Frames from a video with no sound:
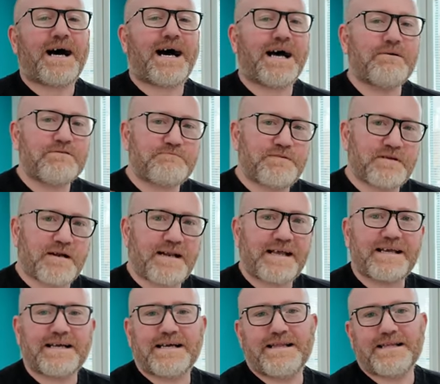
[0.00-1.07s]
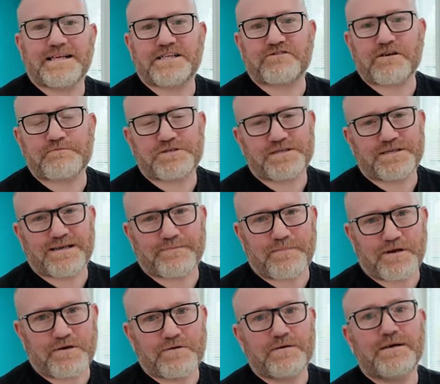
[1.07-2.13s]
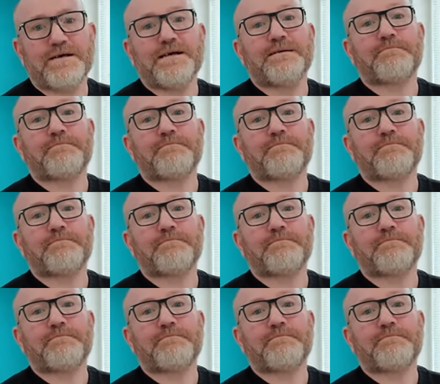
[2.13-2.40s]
I will put a link in the description down below.